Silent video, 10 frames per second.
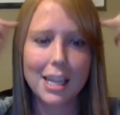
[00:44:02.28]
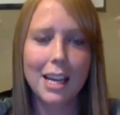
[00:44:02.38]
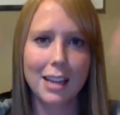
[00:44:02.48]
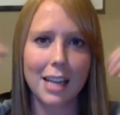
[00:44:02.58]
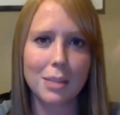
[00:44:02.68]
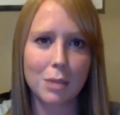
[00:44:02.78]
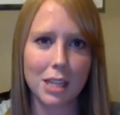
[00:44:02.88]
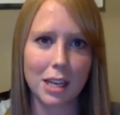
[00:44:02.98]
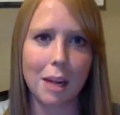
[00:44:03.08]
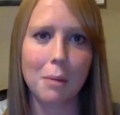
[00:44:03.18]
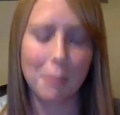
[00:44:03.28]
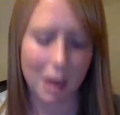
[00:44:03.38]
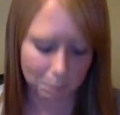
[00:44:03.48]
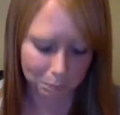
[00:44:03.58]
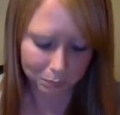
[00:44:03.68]
that's what's going to come about.
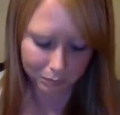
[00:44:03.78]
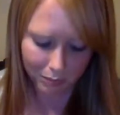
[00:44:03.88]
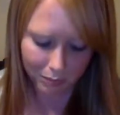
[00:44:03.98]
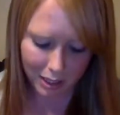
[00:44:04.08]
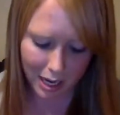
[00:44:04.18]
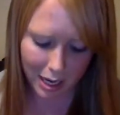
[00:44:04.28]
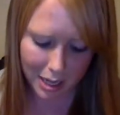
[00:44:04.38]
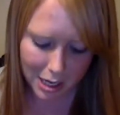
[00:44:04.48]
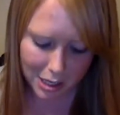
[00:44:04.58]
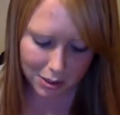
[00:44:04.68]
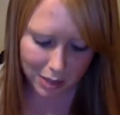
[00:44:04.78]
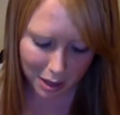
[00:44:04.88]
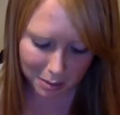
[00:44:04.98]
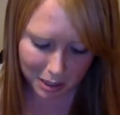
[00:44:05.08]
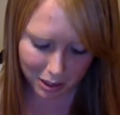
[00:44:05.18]
Okay, so now
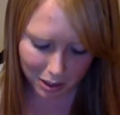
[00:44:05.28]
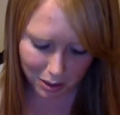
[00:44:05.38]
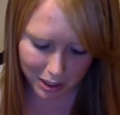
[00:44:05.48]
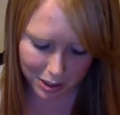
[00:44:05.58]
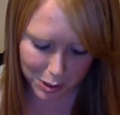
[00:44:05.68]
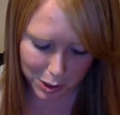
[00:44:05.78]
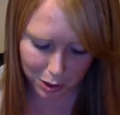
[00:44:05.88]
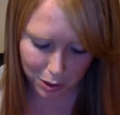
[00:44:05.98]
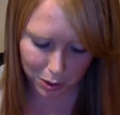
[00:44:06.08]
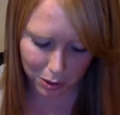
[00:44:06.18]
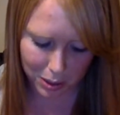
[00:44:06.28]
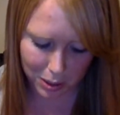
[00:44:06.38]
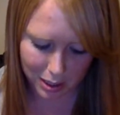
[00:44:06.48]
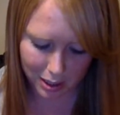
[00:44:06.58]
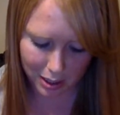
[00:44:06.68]
I'm going to go into,
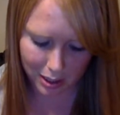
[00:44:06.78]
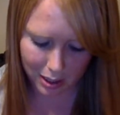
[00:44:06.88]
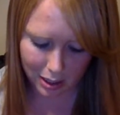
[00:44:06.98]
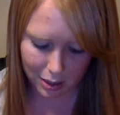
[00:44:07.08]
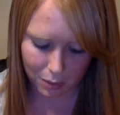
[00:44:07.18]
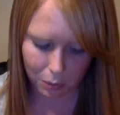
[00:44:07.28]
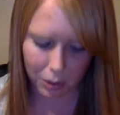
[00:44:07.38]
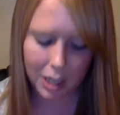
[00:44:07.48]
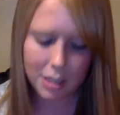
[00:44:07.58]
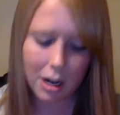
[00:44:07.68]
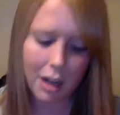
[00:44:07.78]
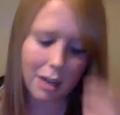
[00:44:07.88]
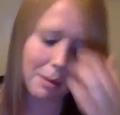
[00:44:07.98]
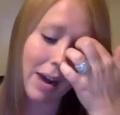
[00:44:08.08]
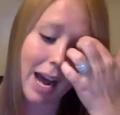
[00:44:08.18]
we're going to talk
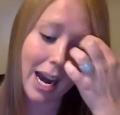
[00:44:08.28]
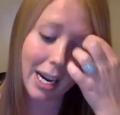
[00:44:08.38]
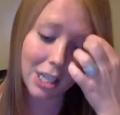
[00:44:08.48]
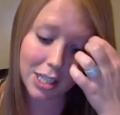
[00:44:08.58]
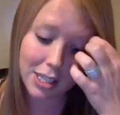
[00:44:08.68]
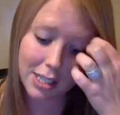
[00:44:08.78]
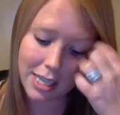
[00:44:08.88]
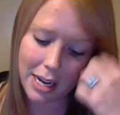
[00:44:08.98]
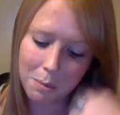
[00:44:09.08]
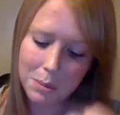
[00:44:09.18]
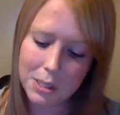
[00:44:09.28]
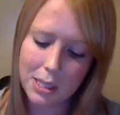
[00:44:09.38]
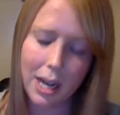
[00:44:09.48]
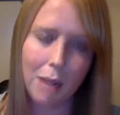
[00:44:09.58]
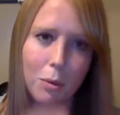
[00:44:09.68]
about action steps.
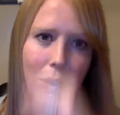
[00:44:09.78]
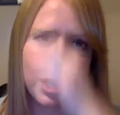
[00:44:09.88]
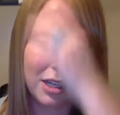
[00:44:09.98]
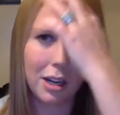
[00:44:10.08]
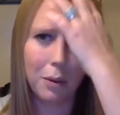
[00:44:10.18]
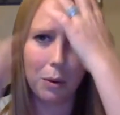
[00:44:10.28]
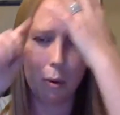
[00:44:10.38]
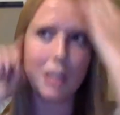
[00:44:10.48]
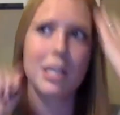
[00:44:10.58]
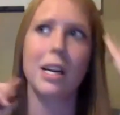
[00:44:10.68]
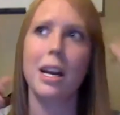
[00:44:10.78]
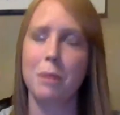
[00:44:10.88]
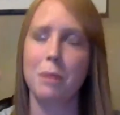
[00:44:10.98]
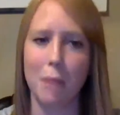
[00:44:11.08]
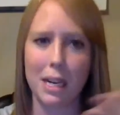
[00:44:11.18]
We wanted to kind of
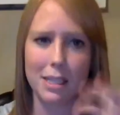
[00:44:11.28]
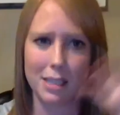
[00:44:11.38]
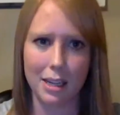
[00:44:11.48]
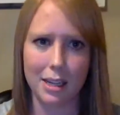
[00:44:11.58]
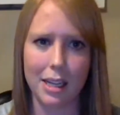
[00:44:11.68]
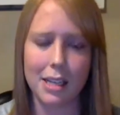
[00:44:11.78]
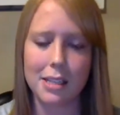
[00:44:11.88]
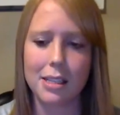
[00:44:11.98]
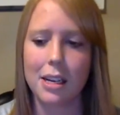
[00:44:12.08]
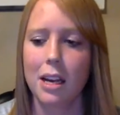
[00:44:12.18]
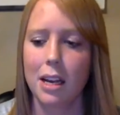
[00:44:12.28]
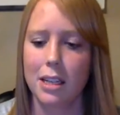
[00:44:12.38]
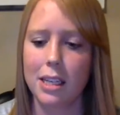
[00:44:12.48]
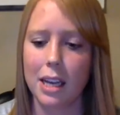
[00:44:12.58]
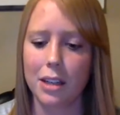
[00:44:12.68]
put mindset in this
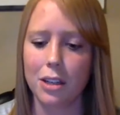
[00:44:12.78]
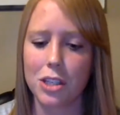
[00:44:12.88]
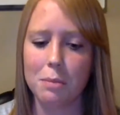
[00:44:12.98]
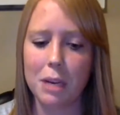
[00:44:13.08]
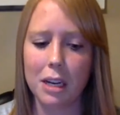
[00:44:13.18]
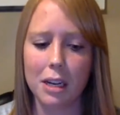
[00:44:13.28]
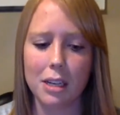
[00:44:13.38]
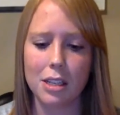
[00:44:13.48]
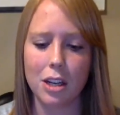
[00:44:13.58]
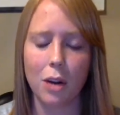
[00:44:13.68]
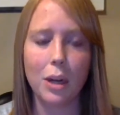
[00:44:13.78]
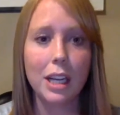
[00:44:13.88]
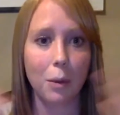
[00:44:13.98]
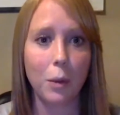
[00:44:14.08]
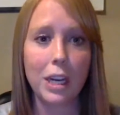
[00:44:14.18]
together, just because, you know,
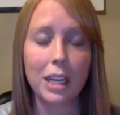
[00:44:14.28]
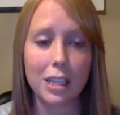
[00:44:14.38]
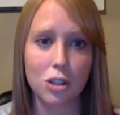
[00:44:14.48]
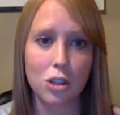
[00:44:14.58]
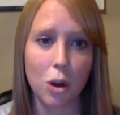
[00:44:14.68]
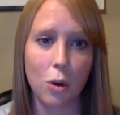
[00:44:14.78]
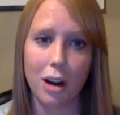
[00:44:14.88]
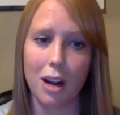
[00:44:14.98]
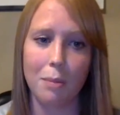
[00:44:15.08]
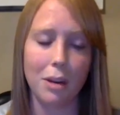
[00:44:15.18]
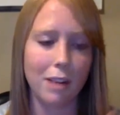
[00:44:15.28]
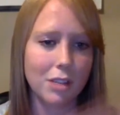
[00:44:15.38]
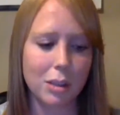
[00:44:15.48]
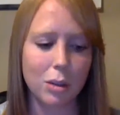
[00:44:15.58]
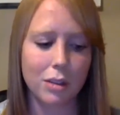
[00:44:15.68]
again, we get so caught up, and every
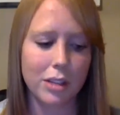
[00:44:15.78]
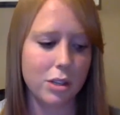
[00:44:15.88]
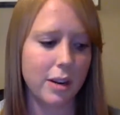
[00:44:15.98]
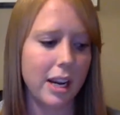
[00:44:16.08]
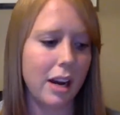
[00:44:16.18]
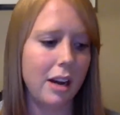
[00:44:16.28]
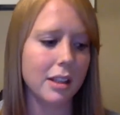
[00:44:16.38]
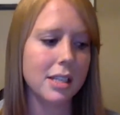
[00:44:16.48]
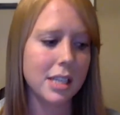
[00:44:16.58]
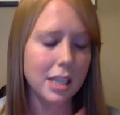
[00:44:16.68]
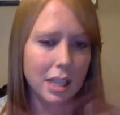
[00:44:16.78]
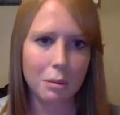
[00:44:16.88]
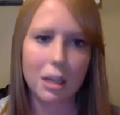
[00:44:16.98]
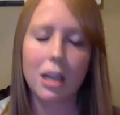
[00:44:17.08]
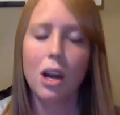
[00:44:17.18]
single one of us do it, on the team
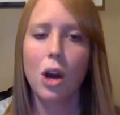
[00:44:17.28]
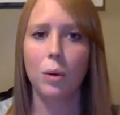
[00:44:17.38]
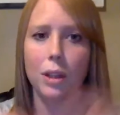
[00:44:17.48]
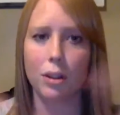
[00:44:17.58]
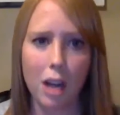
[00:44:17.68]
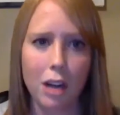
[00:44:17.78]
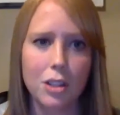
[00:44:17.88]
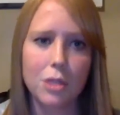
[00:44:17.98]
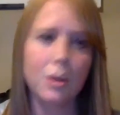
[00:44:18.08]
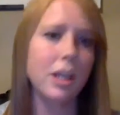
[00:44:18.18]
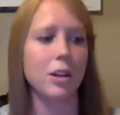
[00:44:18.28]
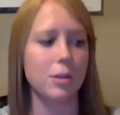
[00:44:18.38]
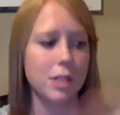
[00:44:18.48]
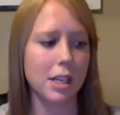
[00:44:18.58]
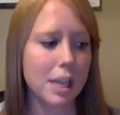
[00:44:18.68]
and what they're not doing and who
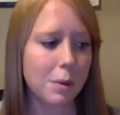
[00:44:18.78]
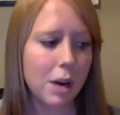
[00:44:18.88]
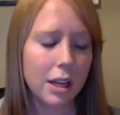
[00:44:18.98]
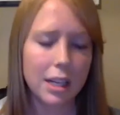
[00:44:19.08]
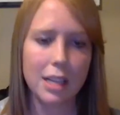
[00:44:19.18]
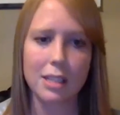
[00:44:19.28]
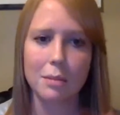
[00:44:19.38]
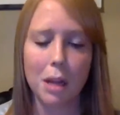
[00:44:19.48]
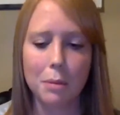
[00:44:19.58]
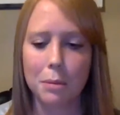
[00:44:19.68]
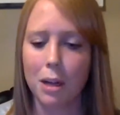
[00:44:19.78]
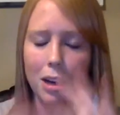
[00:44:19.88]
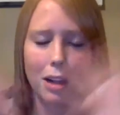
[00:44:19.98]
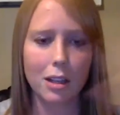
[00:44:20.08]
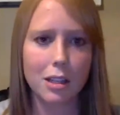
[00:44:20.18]
says they want this and blah blah blah and
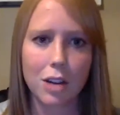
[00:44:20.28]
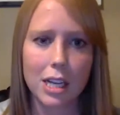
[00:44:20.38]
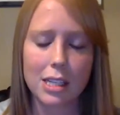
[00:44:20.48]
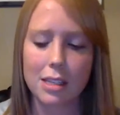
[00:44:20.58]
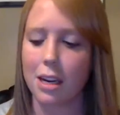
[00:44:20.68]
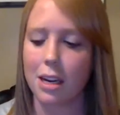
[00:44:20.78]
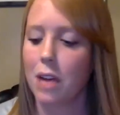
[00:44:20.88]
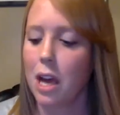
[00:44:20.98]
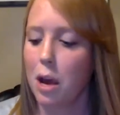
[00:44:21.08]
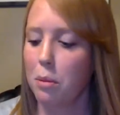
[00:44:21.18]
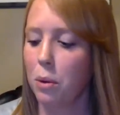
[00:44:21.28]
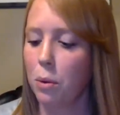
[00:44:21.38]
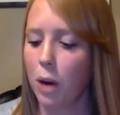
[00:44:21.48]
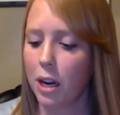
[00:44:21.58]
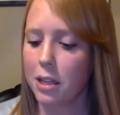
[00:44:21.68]
all this crazy stuff. But we
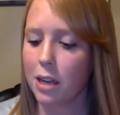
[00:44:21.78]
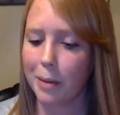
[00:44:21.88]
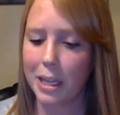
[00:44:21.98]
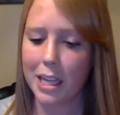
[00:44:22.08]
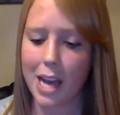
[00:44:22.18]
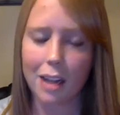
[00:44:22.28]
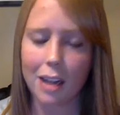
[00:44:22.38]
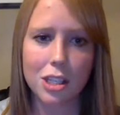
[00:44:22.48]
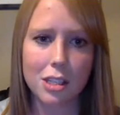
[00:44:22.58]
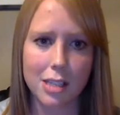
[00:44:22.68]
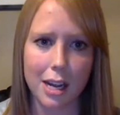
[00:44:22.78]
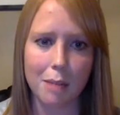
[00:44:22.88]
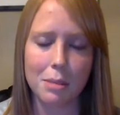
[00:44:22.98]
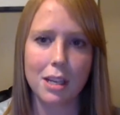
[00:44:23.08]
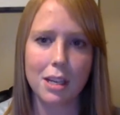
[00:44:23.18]
want to talk about the action
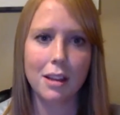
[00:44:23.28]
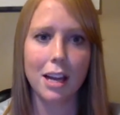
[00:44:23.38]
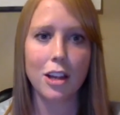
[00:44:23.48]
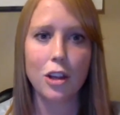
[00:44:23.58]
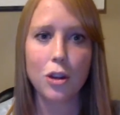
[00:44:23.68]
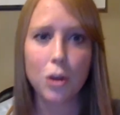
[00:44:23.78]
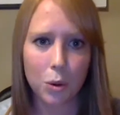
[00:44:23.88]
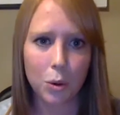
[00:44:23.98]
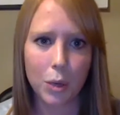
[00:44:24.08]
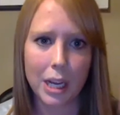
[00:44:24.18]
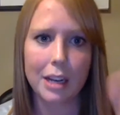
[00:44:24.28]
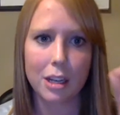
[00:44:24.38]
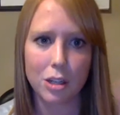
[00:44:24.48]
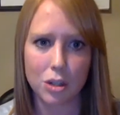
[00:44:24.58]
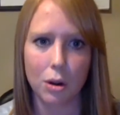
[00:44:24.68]
steps that you can
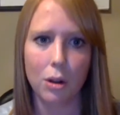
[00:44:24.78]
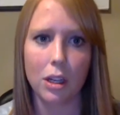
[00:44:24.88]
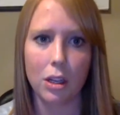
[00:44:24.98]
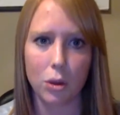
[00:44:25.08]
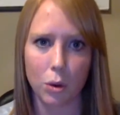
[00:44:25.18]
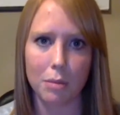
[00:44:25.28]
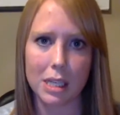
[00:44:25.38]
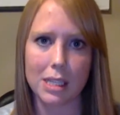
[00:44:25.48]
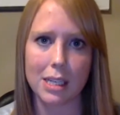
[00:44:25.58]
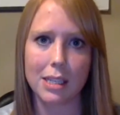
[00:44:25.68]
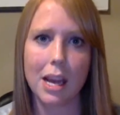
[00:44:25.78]
control in your business.